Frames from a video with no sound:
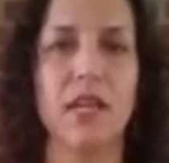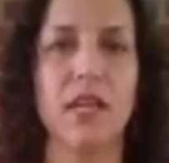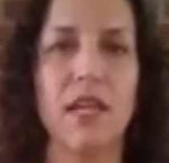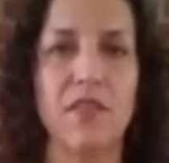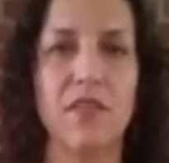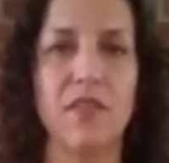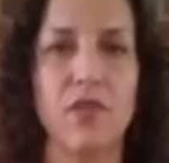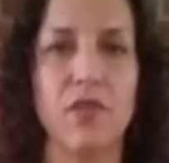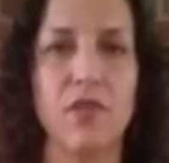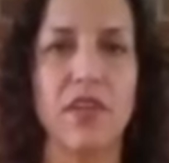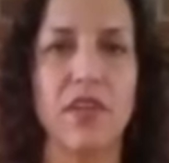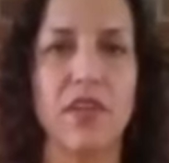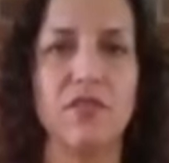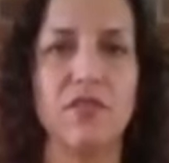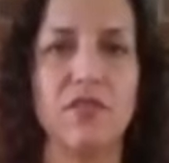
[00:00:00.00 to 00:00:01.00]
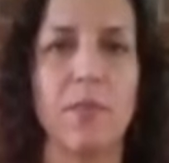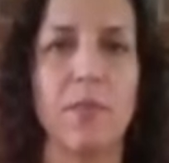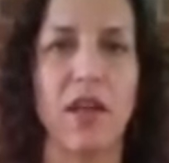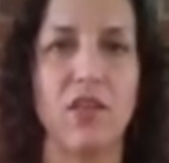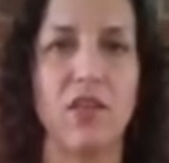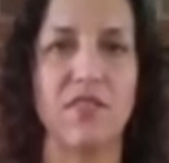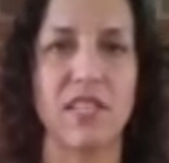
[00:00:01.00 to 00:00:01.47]
If you think of your
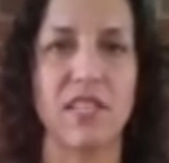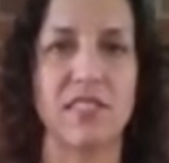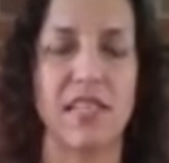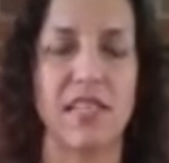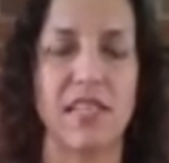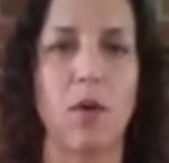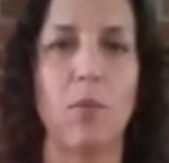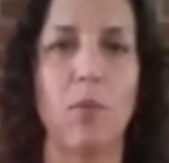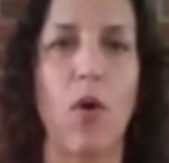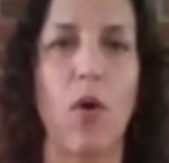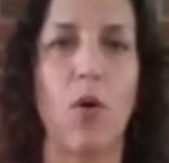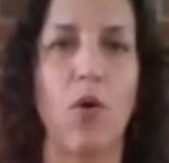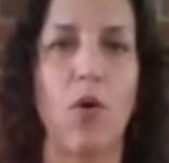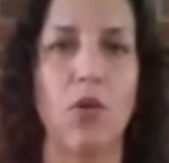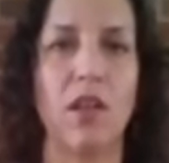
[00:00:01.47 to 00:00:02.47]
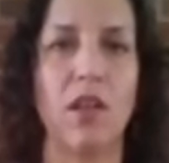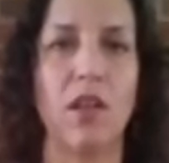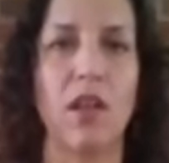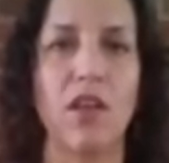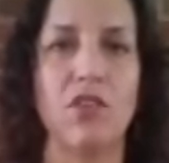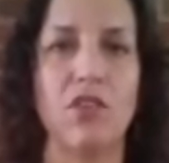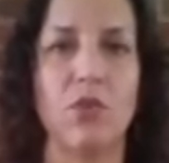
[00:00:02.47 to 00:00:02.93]
pelvis like a bowl,
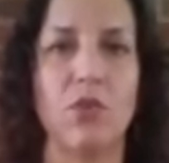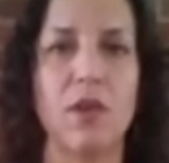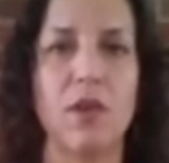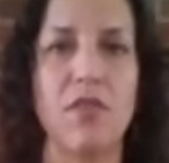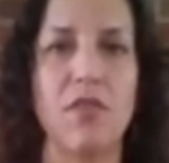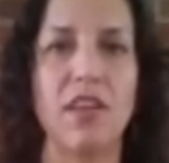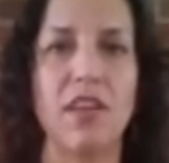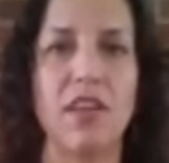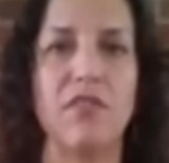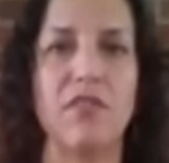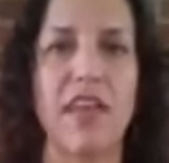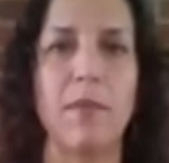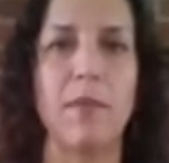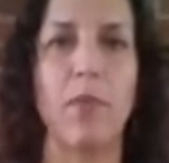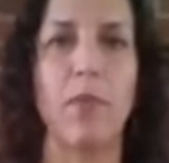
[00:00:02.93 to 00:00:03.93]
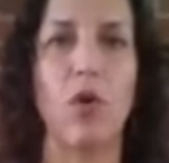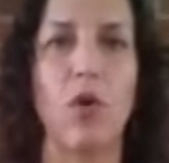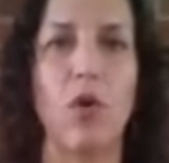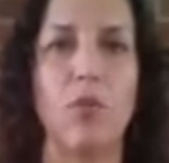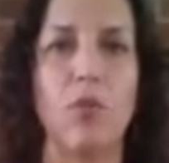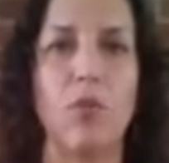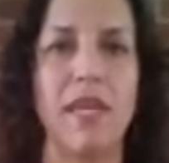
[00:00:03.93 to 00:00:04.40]
you want to think of that
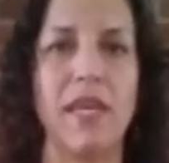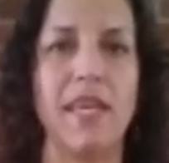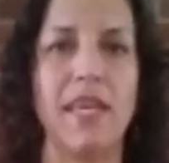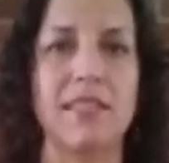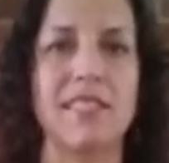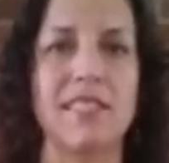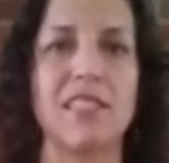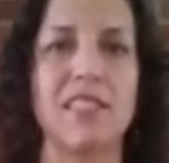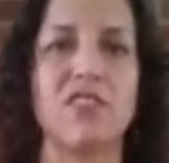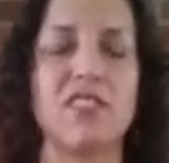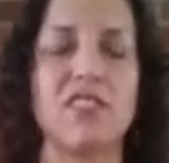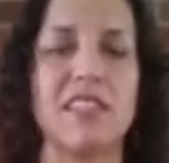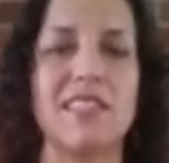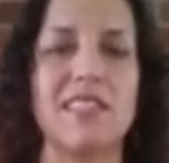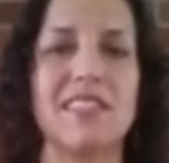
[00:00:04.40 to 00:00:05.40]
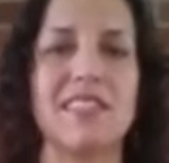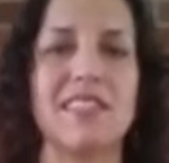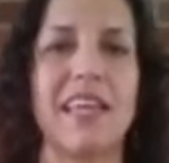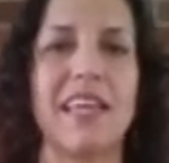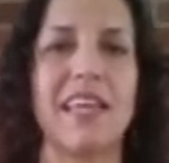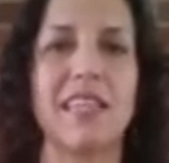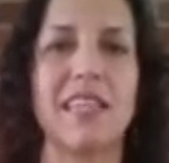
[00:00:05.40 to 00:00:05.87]
bowl being tilted
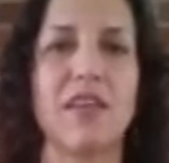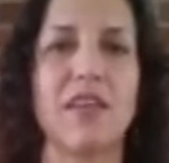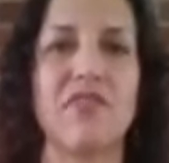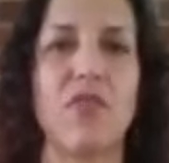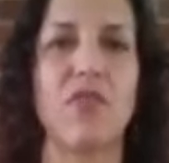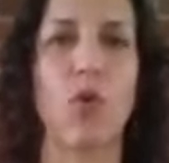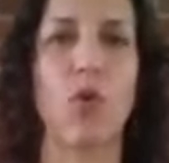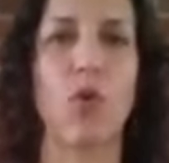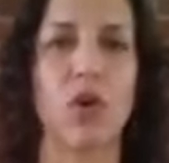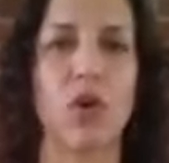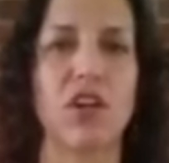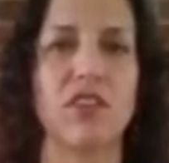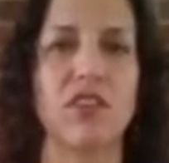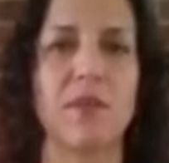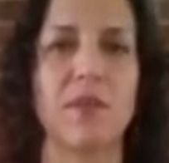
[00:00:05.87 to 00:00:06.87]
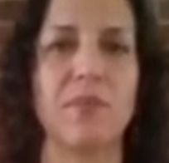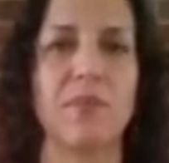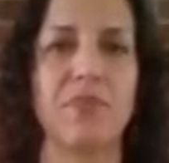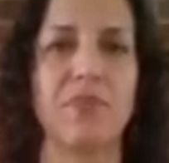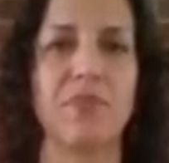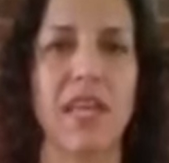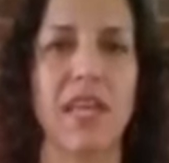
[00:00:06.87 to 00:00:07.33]
slightly forward,
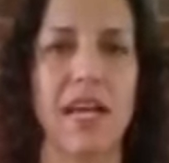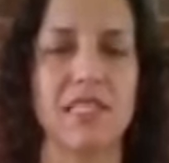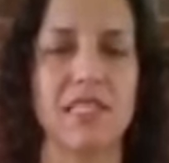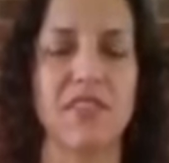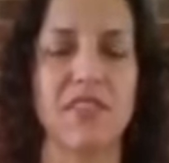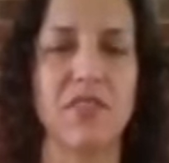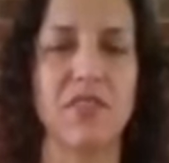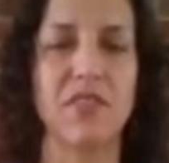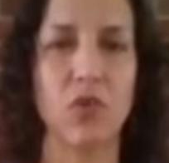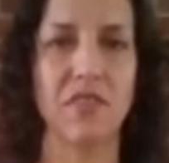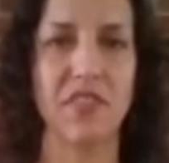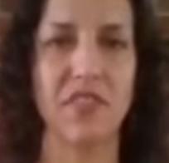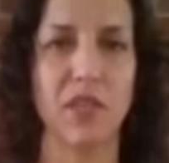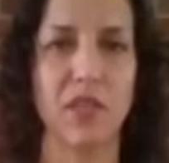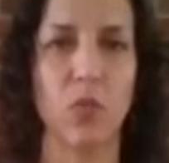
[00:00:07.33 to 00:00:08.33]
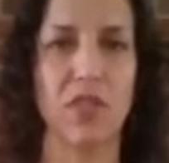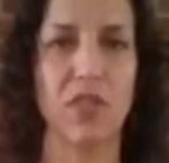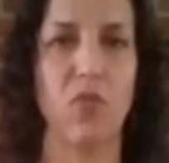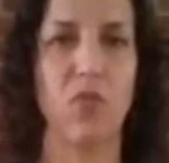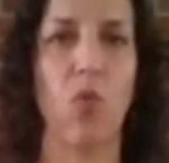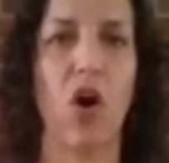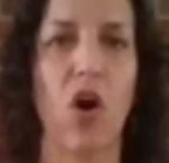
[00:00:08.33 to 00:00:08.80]
as if it were filled with
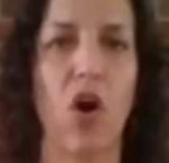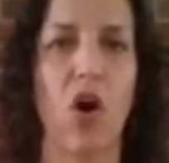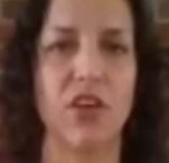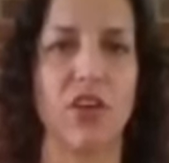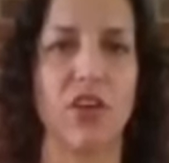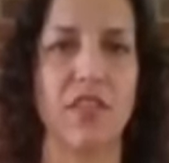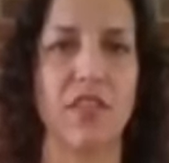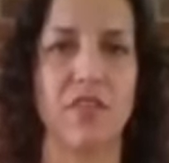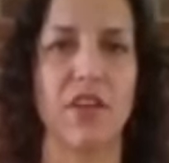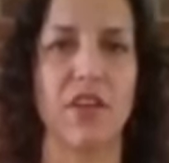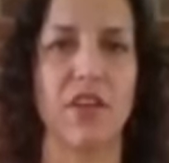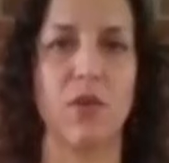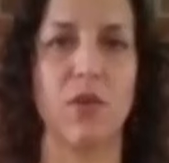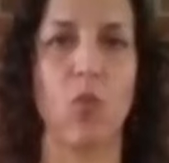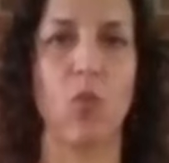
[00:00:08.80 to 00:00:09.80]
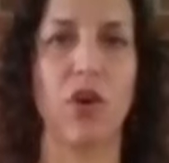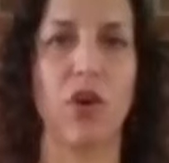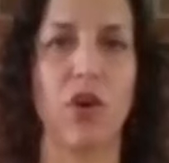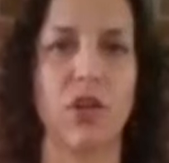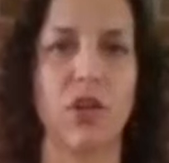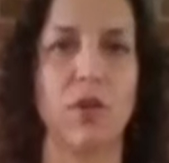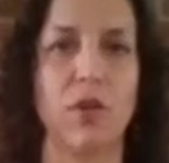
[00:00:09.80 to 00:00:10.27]
water, that the
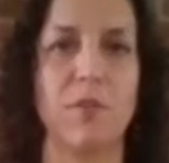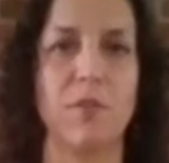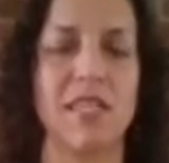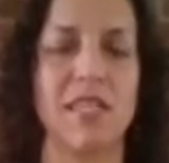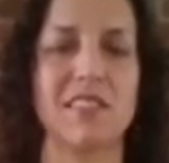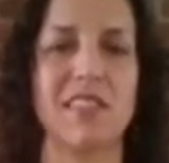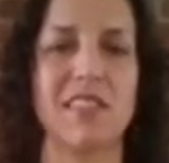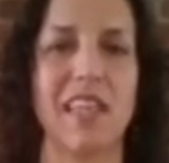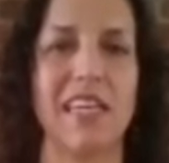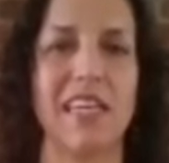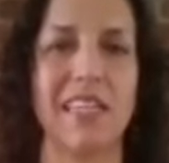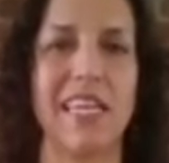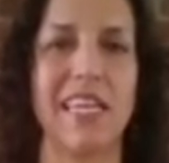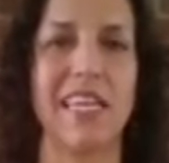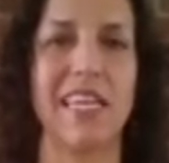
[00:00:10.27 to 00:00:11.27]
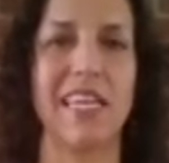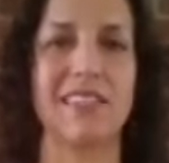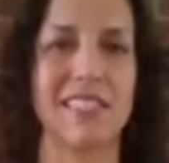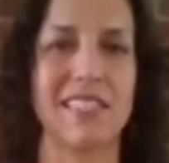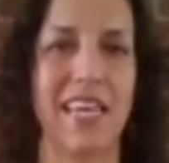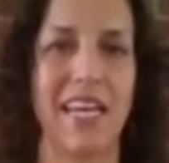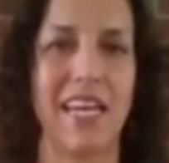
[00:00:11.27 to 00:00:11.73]
water would be slightly
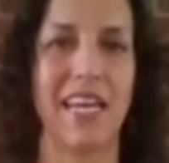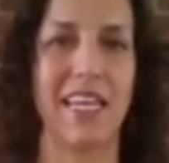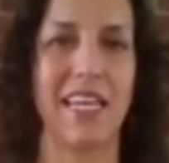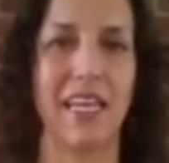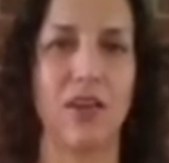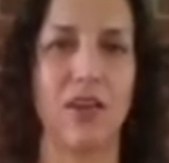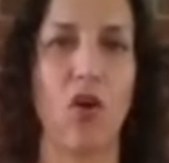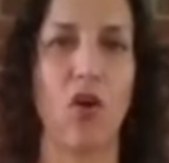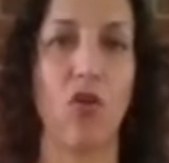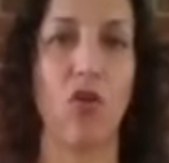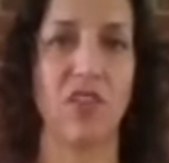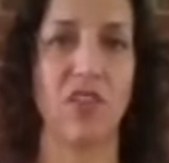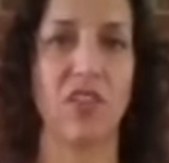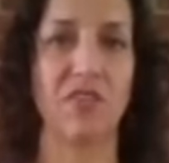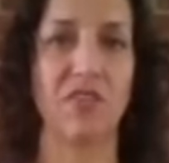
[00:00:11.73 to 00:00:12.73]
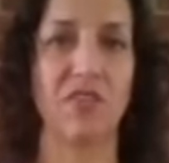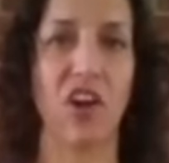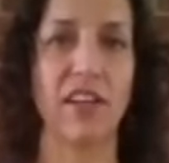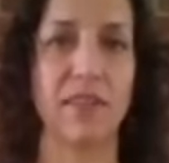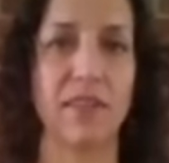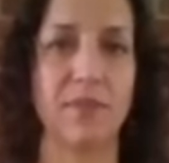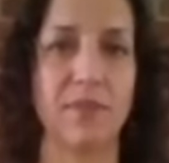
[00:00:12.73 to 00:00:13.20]
cascading over the front.